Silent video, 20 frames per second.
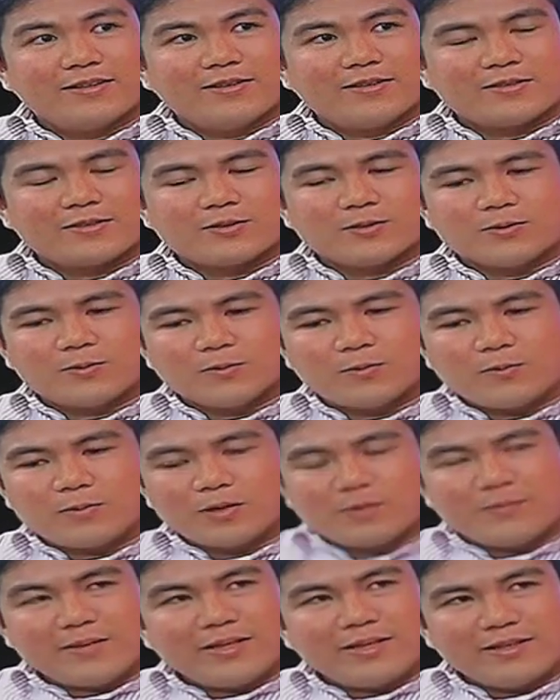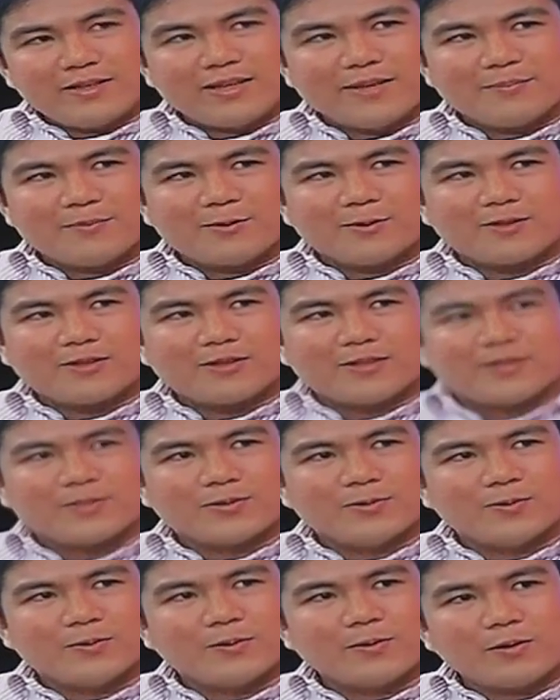So we are mainly an importer.
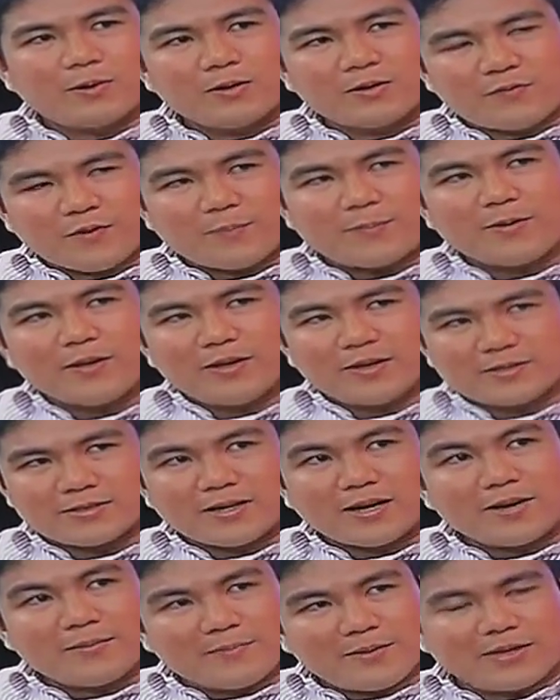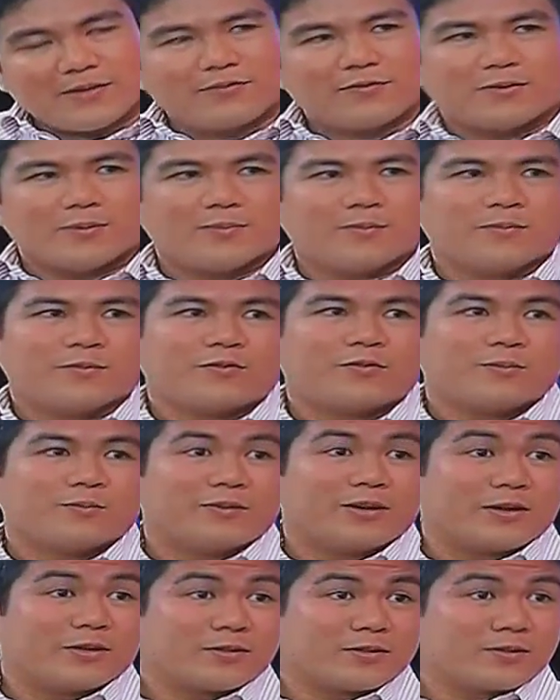So all of our products are made from
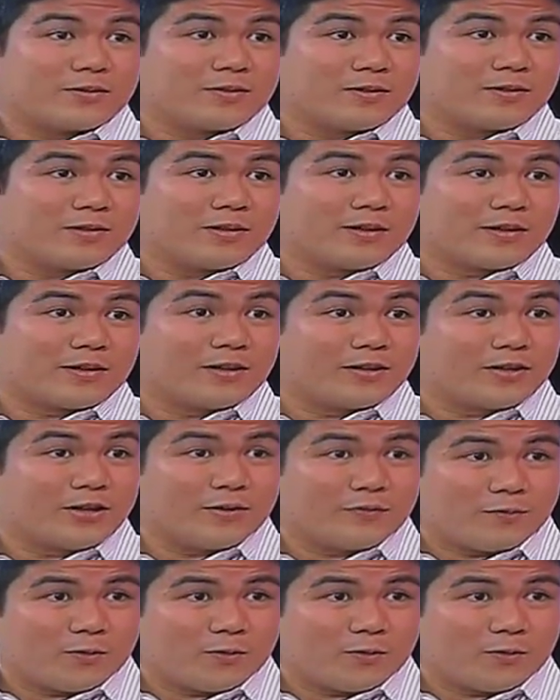their country of